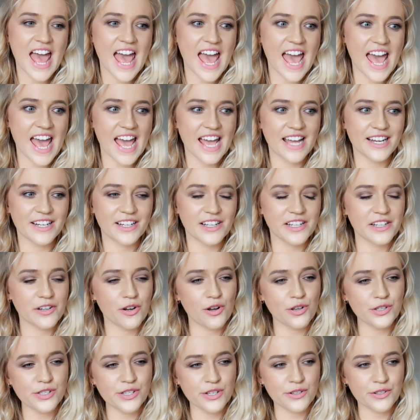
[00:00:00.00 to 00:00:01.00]
and I
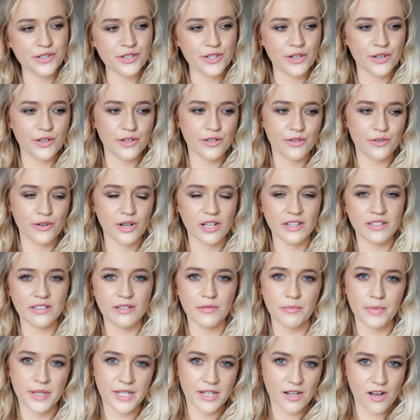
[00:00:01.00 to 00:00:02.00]
also show you a
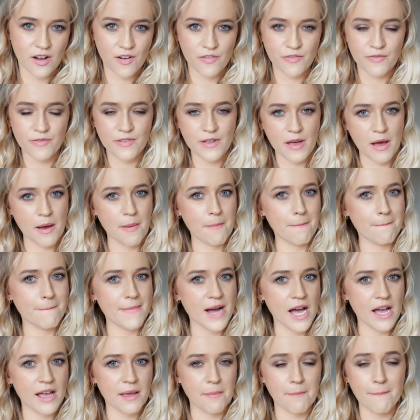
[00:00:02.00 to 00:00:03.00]
little bit of
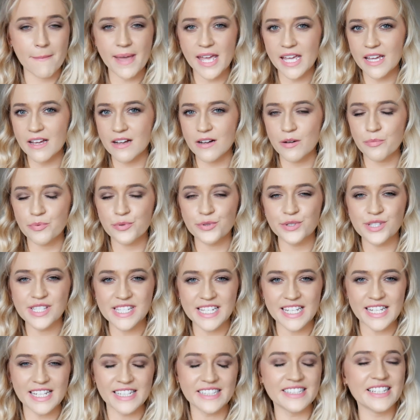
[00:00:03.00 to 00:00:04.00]
my makeup
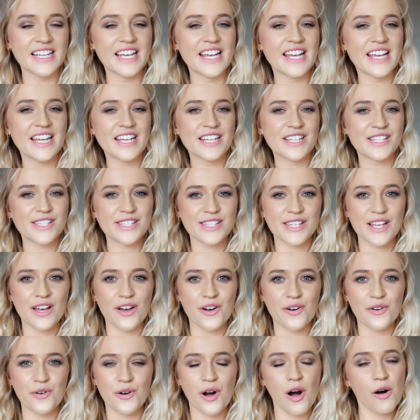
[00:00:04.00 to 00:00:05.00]
routine,
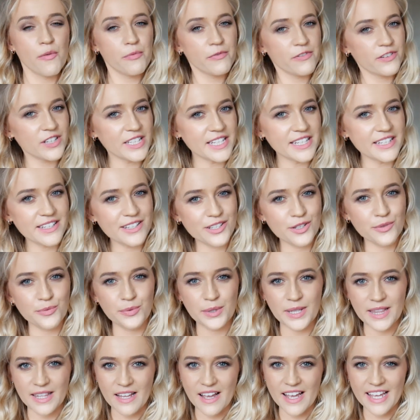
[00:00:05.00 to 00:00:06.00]
so hopefully you
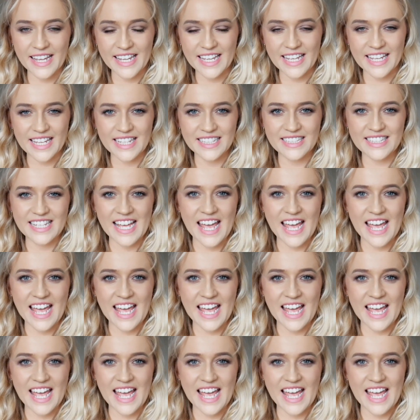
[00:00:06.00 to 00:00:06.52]
will like it.